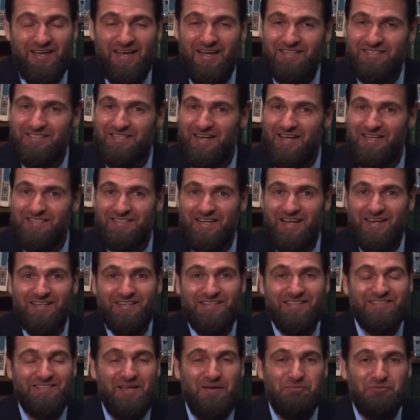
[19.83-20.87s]
And today's not an
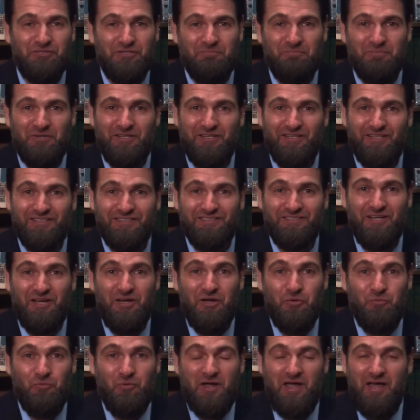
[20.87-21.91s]
exception because
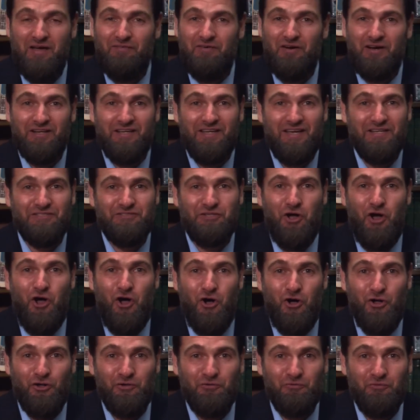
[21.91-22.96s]
we have our guests
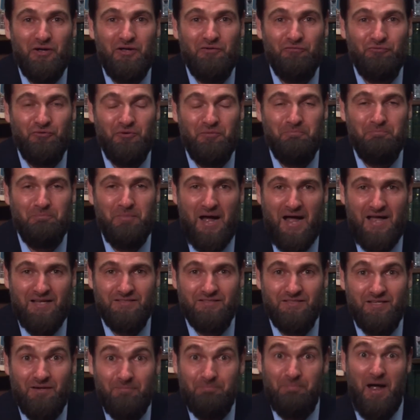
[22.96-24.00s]
all the way from Bosnia.